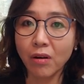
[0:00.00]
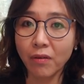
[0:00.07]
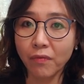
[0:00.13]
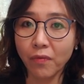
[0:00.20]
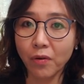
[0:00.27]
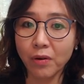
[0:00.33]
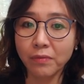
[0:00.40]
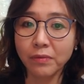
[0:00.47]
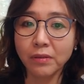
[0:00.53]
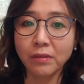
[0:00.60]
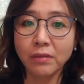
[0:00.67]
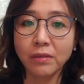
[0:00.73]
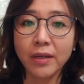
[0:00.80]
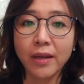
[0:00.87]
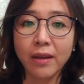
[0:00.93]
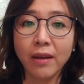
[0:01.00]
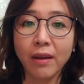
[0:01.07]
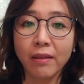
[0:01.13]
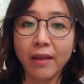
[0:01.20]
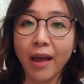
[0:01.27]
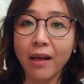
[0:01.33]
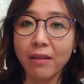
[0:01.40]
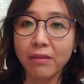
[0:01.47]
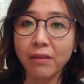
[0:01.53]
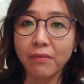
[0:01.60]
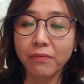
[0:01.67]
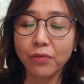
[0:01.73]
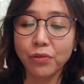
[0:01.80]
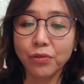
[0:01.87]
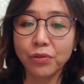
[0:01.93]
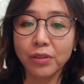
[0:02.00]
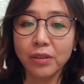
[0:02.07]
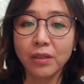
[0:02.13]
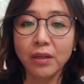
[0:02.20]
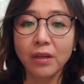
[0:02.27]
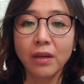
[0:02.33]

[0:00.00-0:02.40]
affordable, and healthy food.